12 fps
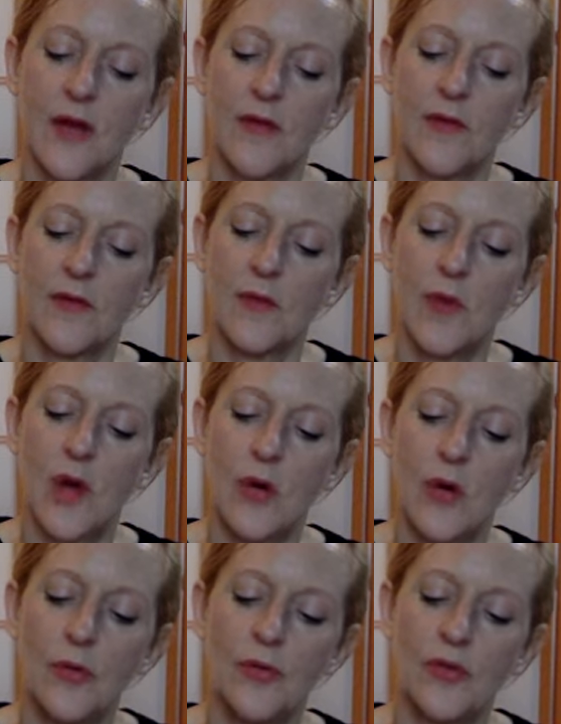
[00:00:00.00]
From
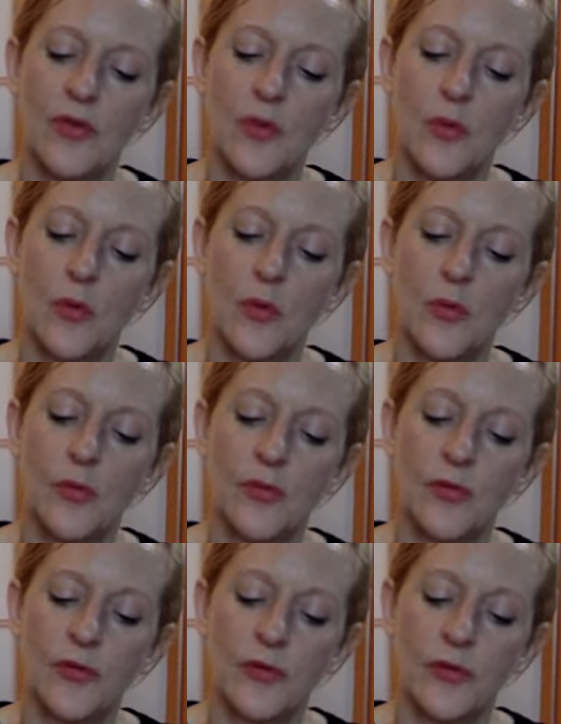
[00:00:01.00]
holes in the
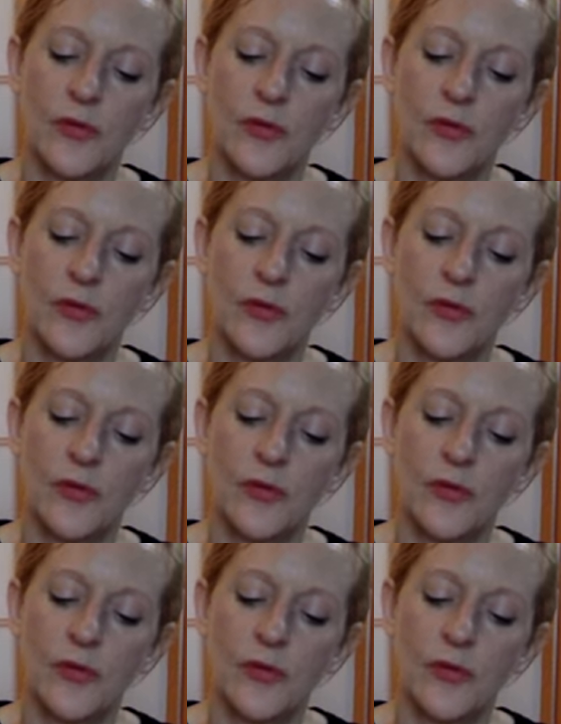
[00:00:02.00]
walls,